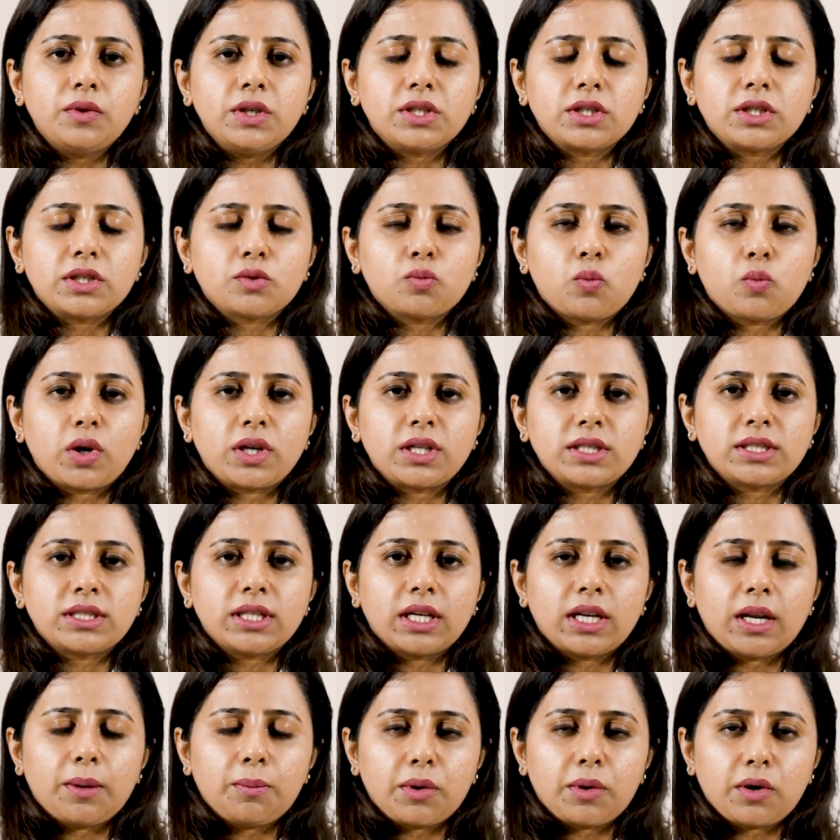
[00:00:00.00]
features. What is
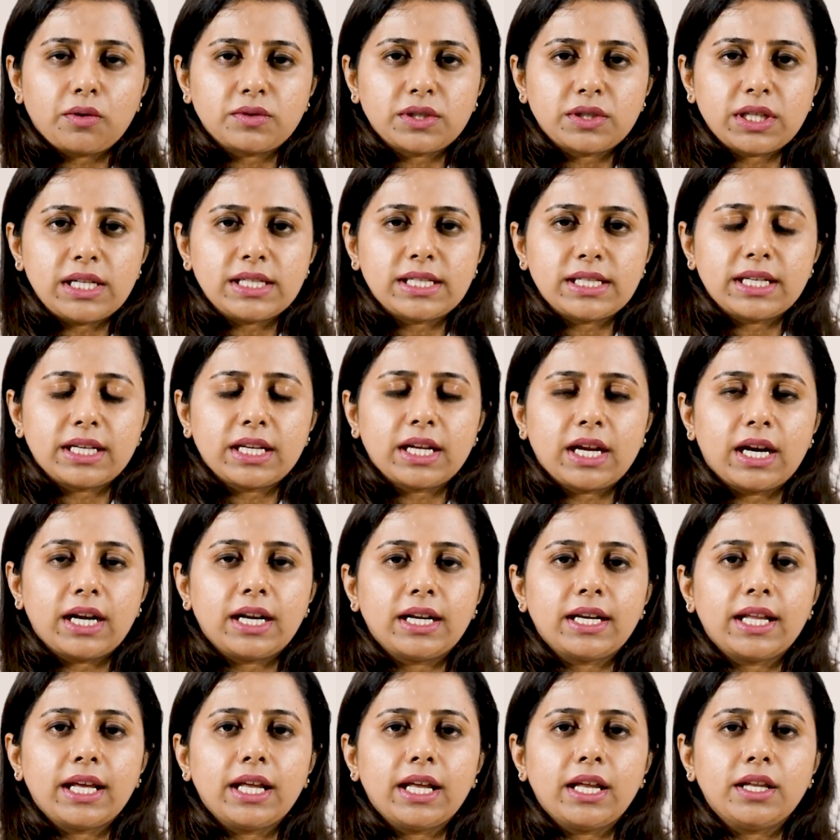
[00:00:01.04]
the number of cells it
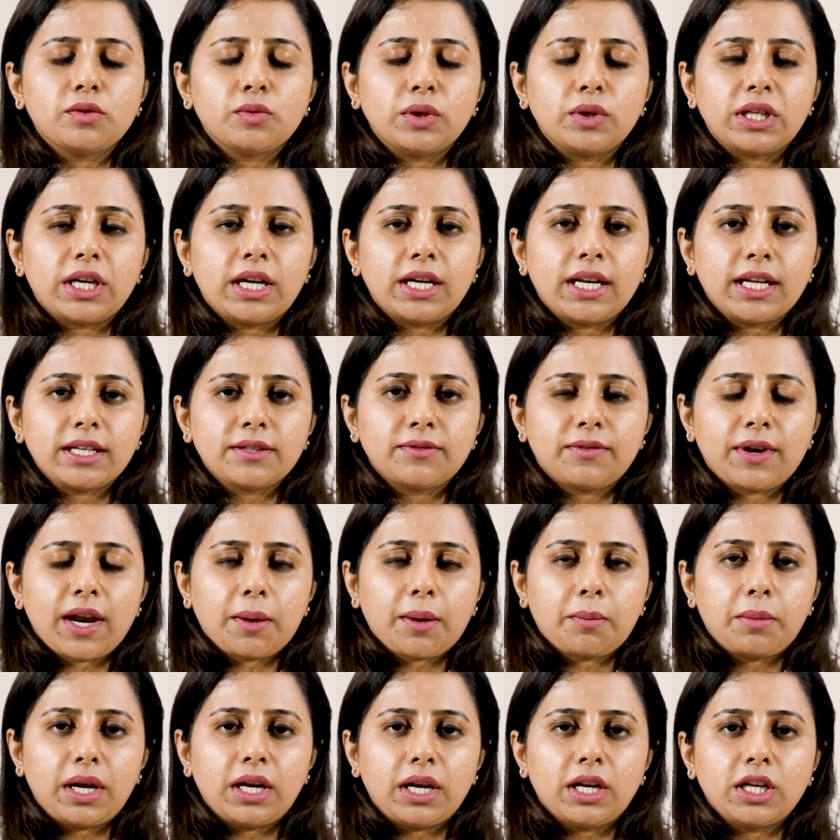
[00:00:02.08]
contains, whether it has
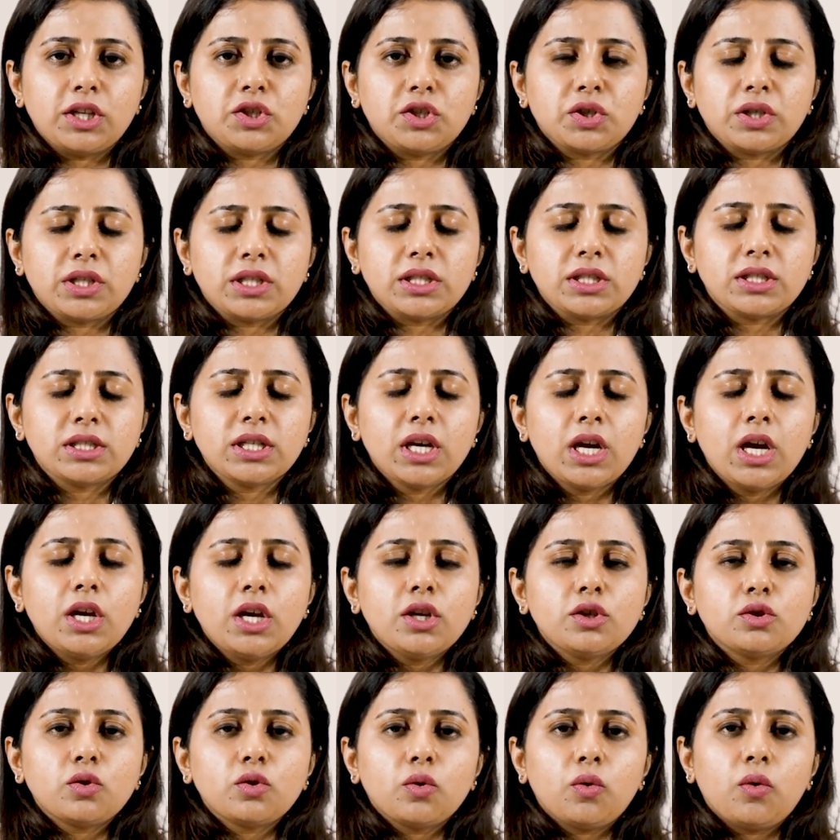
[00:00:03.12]
fragmentations,
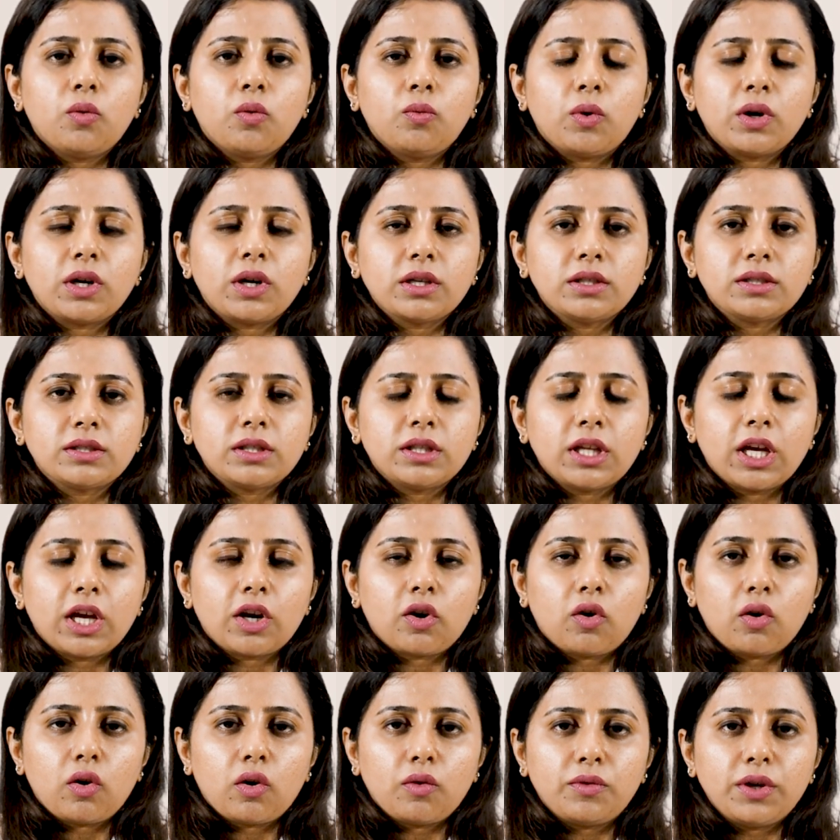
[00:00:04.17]
so what is
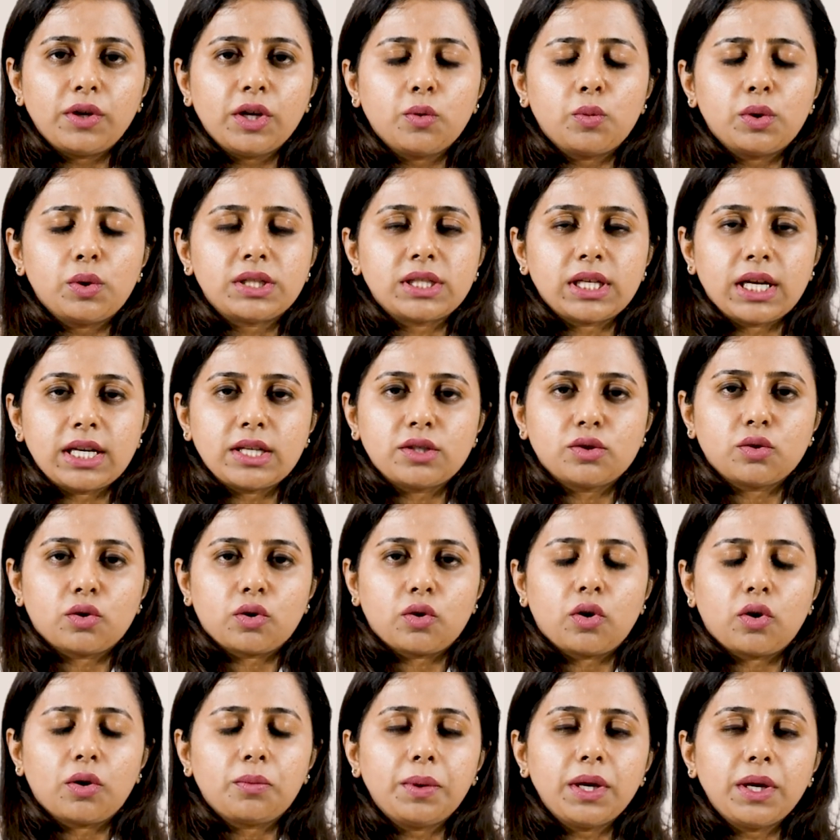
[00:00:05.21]
they're all of equal size
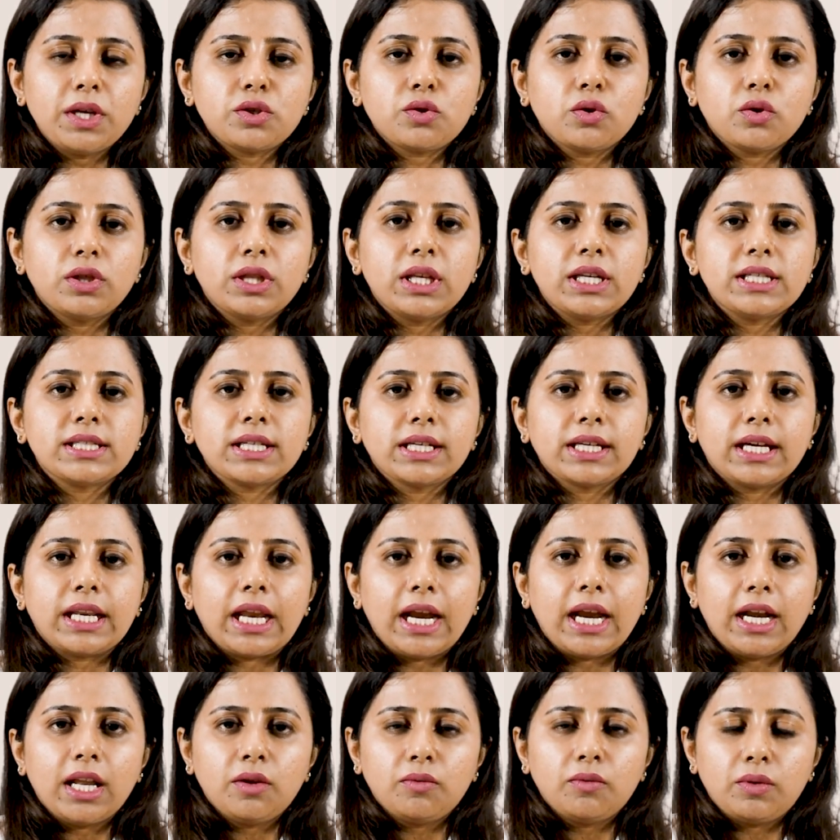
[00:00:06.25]
or not. Based on these, a
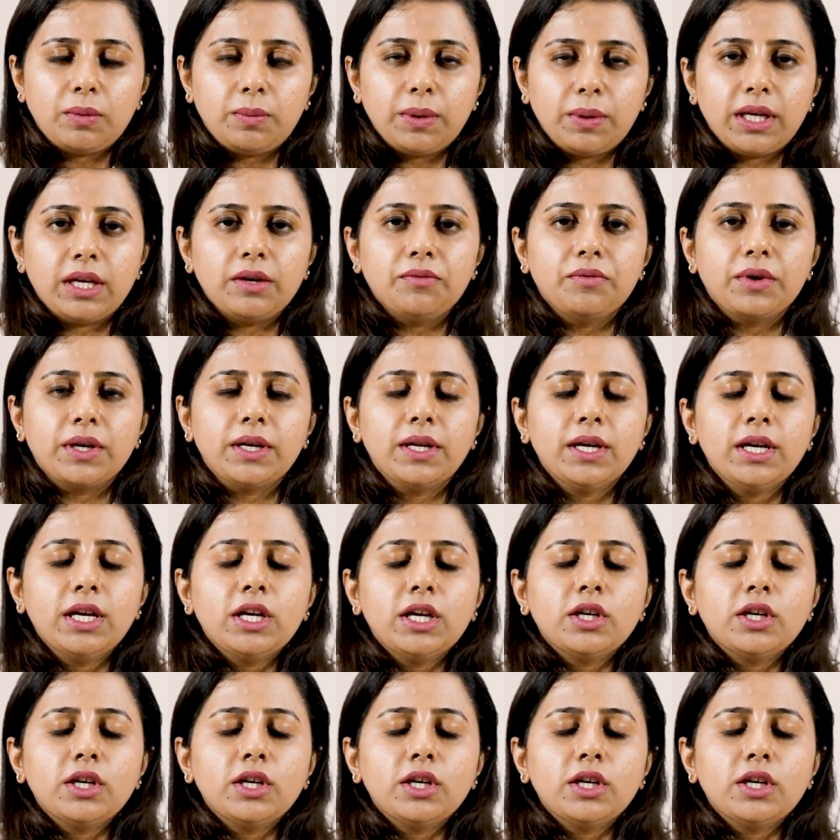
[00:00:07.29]
grading will be given.